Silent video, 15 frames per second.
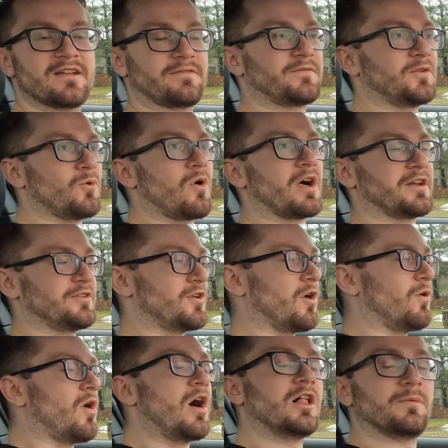If you want to know
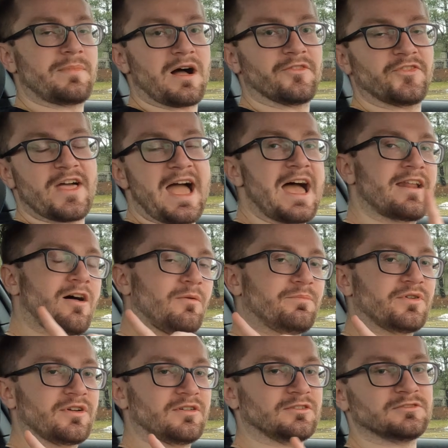all about that, I'll
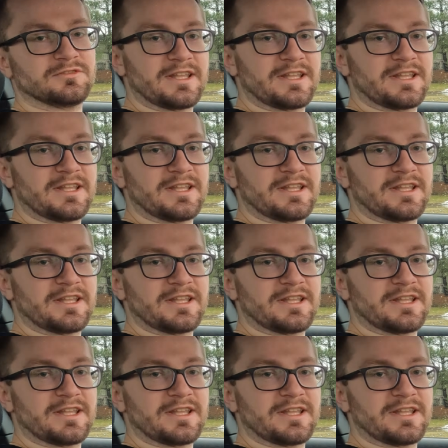put a